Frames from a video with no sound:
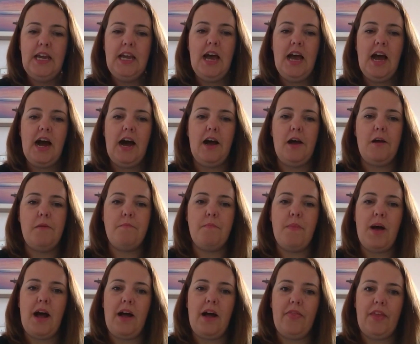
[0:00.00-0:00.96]
and
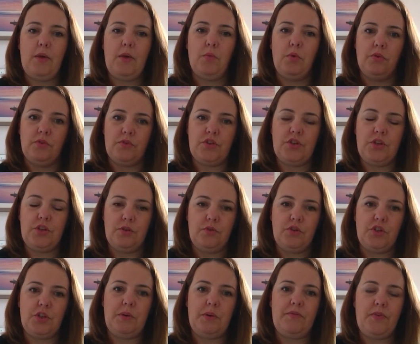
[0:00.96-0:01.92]
they want to
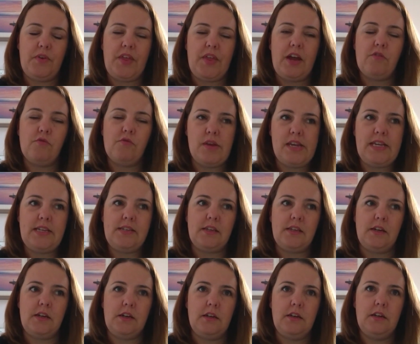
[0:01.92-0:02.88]
do it for that
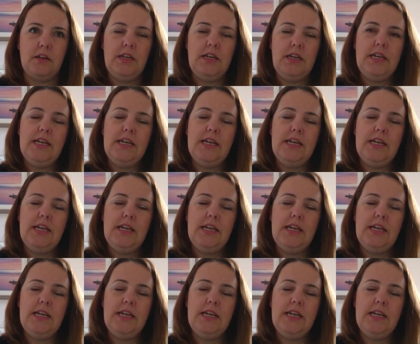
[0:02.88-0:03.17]
reason,